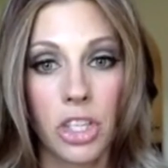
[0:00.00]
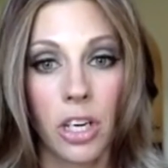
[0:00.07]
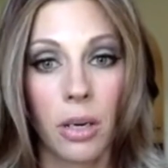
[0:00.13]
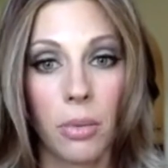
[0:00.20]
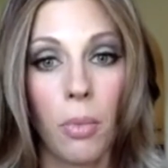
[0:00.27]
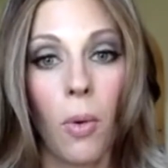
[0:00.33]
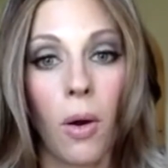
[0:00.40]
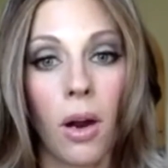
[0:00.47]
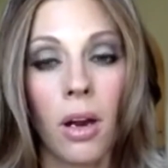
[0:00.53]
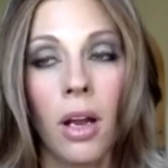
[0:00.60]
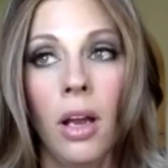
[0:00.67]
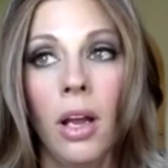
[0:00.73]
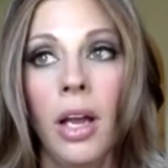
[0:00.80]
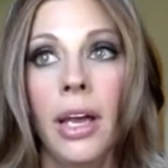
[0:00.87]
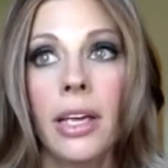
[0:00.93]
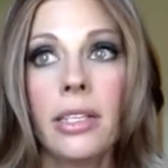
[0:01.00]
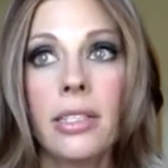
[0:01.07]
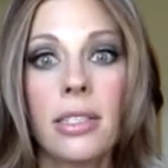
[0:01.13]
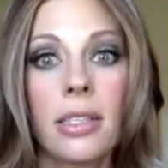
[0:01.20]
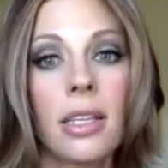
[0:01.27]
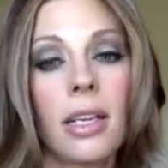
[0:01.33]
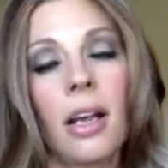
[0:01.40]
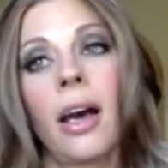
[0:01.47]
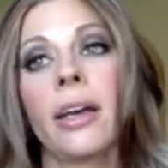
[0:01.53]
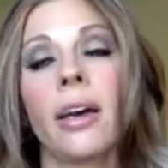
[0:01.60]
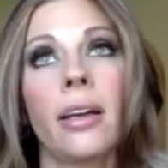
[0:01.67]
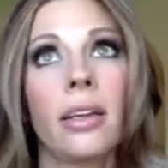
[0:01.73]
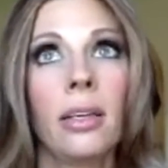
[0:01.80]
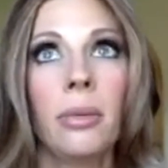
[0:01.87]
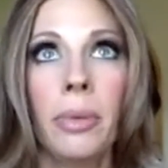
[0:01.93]
share it more. Is that I
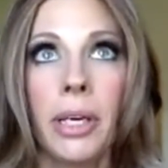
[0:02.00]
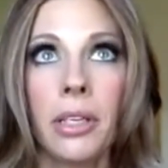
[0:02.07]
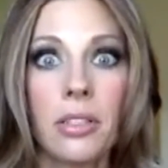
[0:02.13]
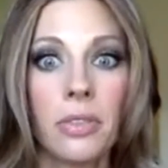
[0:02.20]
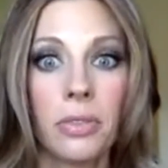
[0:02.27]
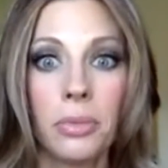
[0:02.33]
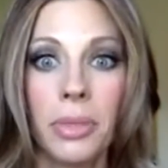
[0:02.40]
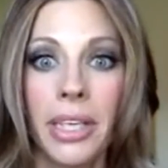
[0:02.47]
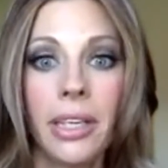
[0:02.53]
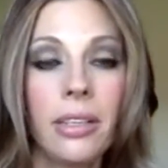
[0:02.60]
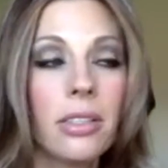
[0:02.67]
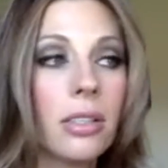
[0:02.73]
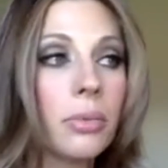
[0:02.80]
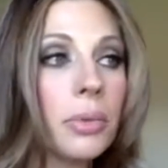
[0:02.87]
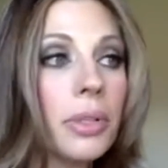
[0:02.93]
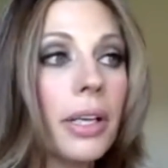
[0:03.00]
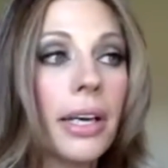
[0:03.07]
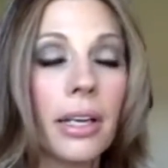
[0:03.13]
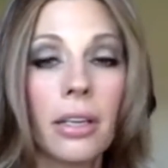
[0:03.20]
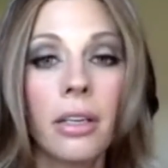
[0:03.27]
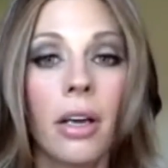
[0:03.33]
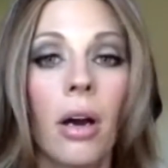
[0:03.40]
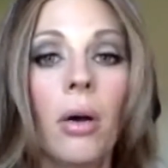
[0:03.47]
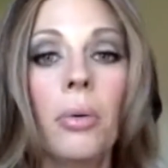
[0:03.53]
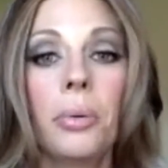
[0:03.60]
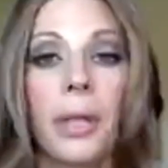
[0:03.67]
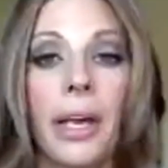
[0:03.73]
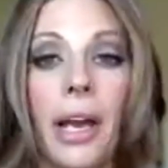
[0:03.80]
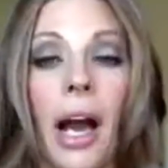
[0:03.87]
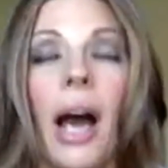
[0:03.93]
got emails from ladies that were like, no,
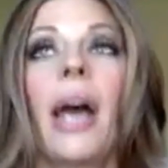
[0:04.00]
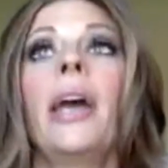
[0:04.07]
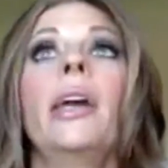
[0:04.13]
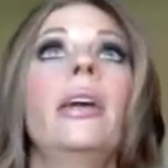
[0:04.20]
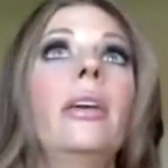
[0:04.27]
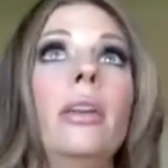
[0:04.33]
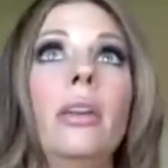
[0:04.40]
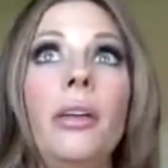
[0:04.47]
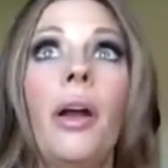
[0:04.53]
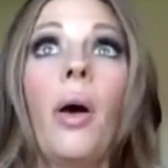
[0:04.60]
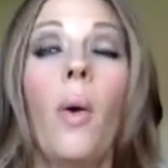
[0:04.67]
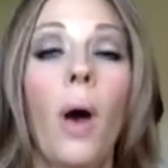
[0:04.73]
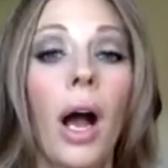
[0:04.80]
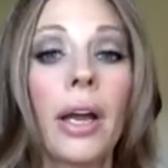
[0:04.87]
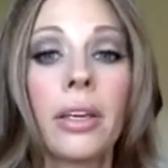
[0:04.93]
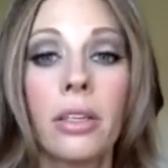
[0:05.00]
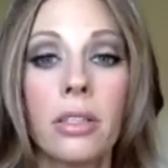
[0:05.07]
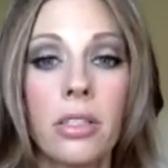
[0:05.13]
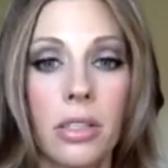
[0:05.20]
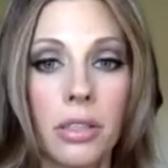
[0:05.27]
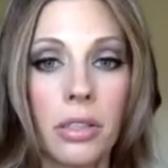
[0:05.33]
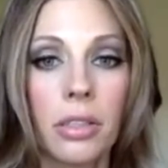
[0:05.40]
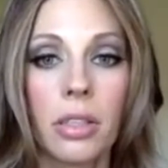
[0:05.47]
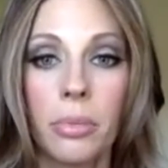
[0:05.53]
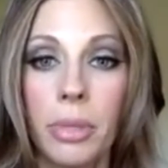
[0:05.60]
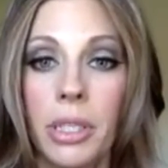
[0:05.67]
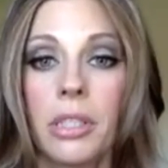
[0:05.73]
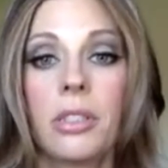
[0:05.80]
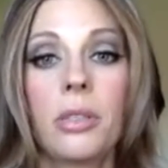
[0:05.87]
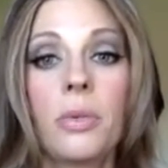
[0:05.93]
like I, you know, I considered
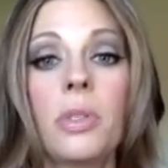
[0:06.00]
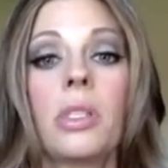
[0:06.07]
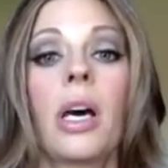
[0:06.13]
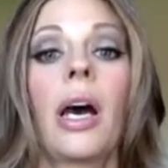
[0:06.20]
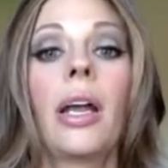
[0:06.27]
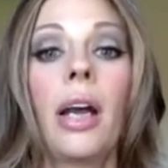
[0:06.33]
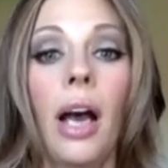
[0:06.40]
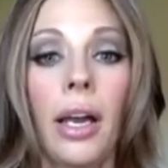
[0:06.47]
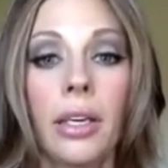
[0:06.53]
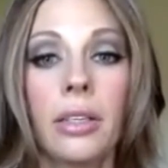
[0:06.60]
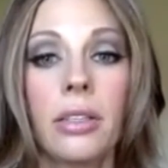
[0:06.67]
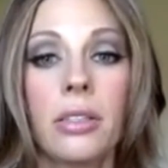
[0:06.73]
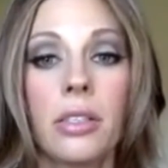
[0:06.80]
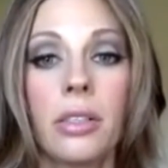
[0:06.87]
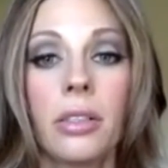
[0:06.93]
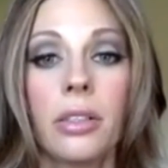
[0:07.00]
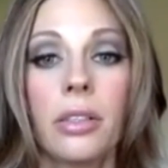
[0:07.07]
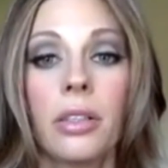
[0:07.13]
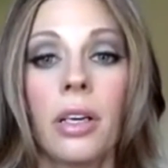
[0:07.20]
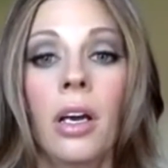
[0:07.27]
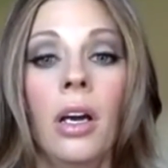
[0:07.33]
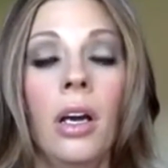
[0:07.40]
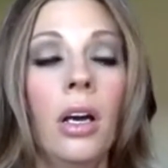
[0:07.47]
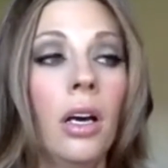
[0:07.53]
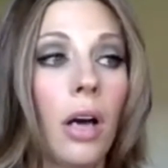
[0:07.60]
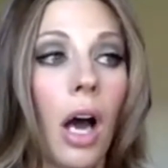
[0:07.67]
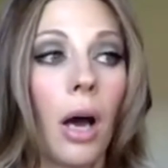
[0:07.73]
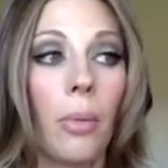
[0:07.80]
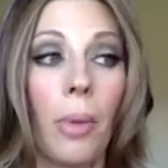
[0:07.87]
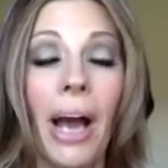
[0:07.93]
committing suicide. I considered
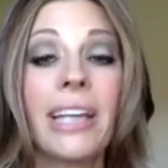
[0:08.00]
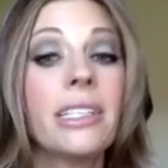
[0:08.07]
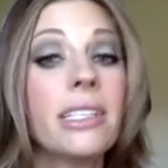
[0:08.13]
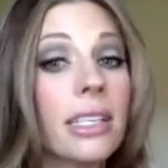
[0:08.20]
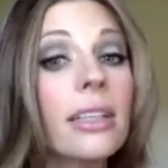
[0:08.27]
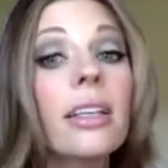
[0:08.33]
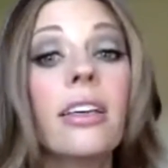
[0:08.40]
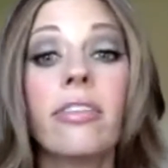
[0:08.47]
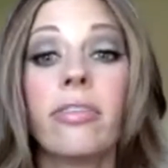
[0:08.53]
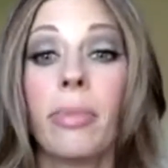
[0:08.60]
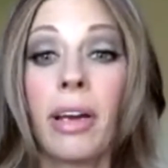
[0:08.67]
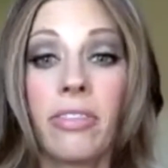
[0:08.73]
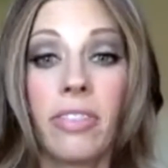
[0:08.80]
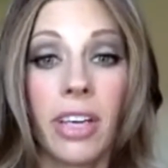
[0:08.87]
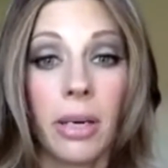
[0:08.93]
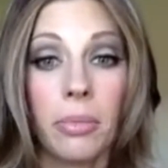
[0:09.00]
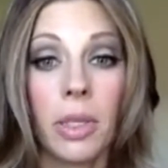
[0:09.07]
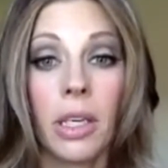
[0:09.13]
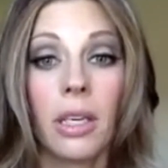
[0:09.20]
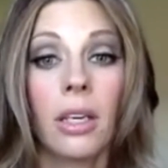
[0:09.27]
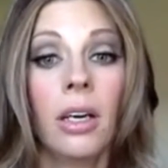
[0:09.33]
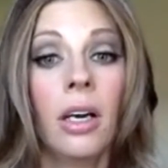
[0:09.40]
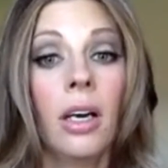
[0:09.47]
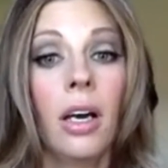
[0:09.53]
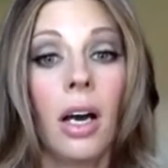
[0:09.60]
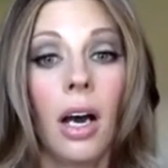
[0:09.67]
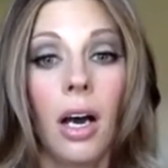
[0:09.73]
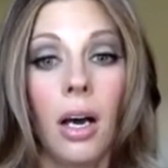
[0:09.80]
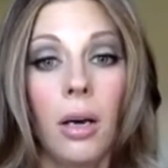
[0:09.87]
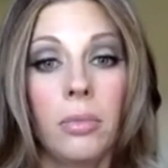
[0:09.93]
um, I did leave my family.
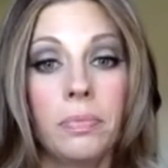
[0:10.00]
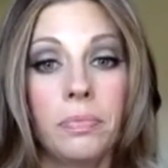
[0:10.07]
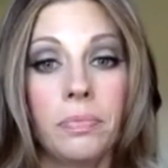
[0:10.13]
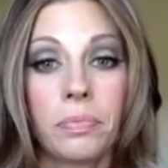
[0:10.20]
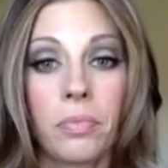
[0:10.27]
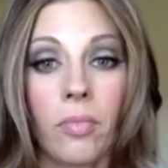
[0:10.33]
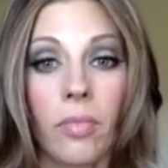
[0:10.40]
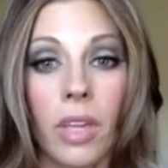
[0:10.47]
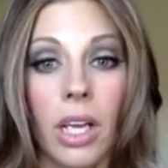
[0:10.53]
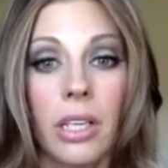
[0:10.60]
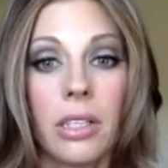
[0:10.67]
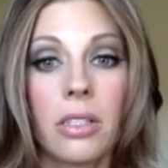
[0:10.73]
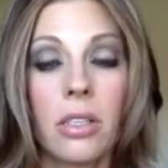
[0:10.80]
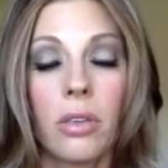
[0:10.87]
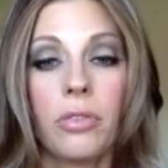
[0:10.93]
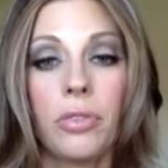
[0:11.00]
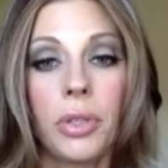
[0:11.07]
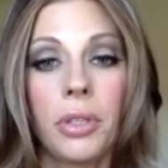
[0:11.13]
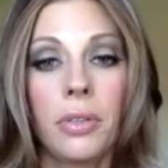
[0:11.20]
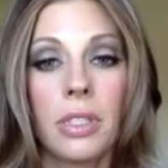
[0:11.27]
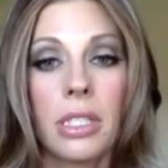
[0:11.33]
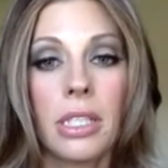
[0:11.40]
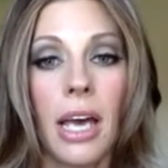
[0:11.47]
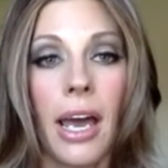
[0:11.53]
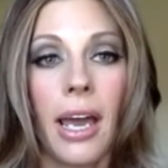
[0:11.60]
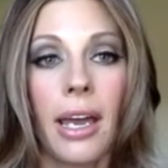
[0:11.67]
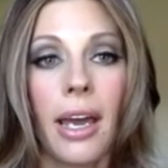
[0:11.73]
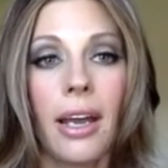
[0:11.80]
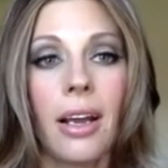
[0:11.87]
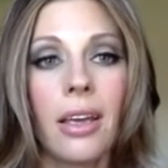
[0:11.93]
Um, and so for you to
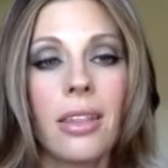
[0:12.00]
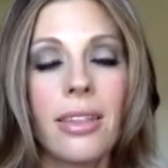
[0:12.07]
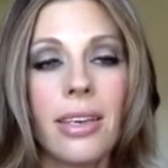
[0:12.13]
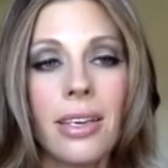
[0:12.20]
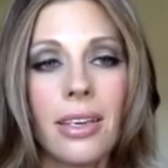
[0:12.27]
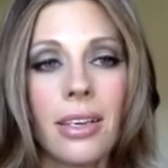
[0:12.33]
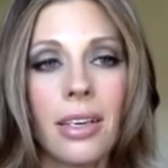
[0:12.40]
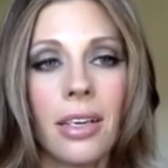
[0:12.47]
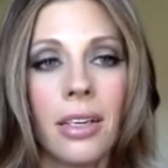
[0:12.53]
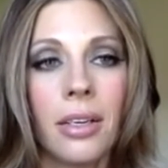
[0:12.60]
say, and I think,